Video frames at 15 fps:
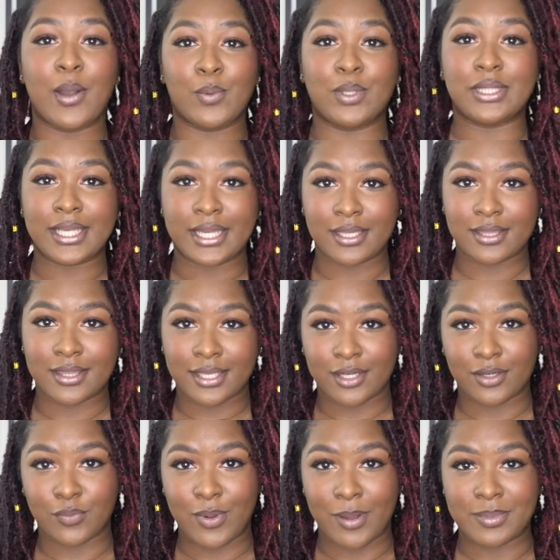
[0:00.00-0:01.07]
I will link
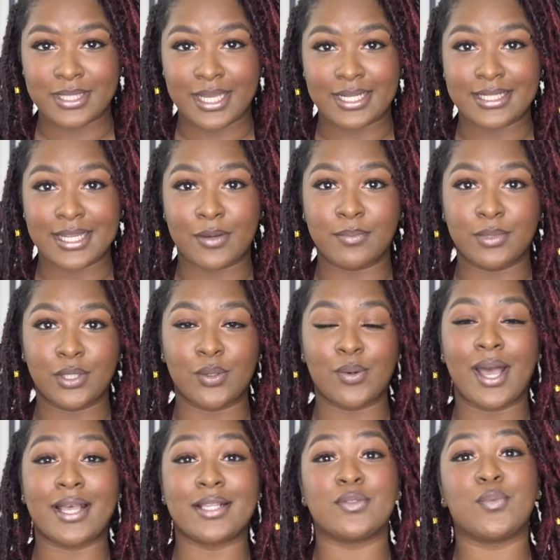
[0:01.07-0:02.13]
their website down
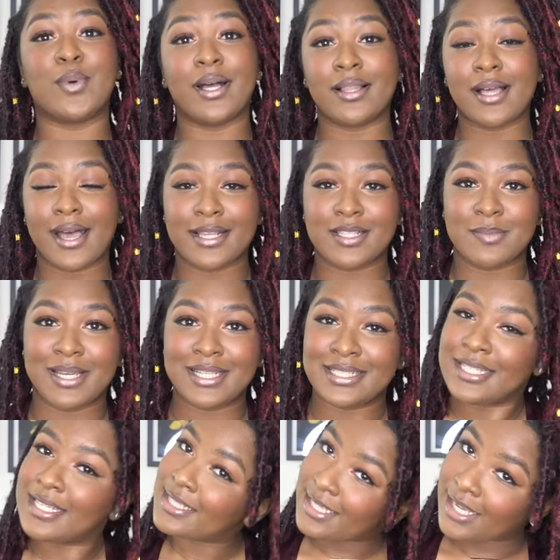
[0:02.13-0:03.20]
below, as well as my
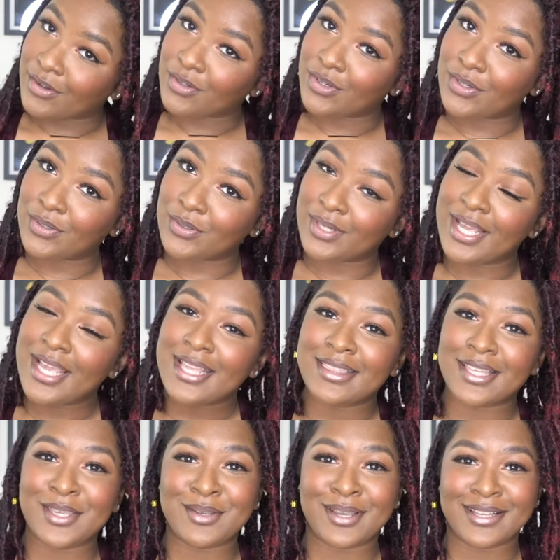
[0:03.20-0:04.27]
discount code
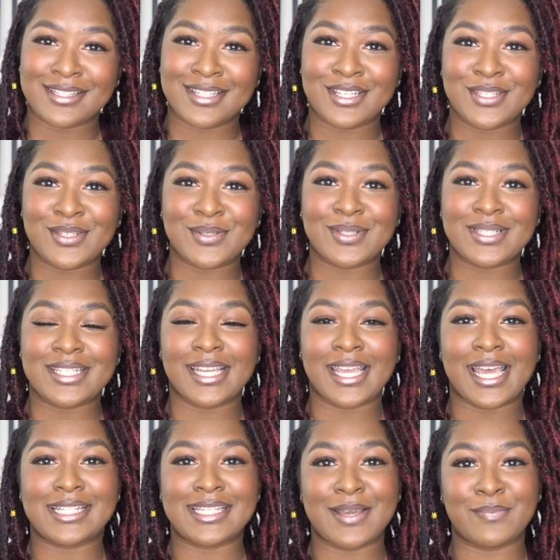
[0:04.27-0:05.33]
that you guys can use to
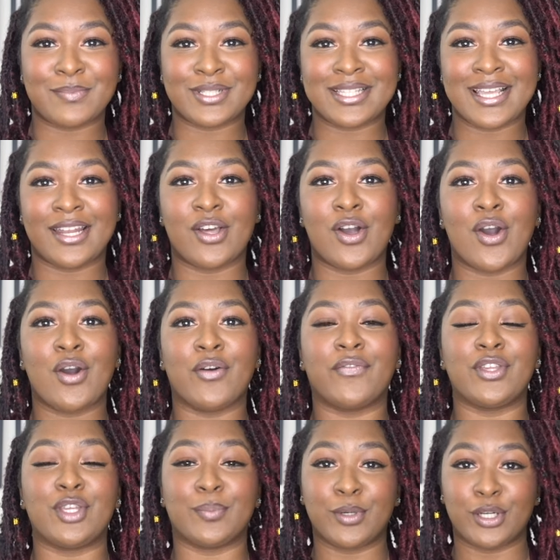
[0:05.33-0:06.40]
get 10% off your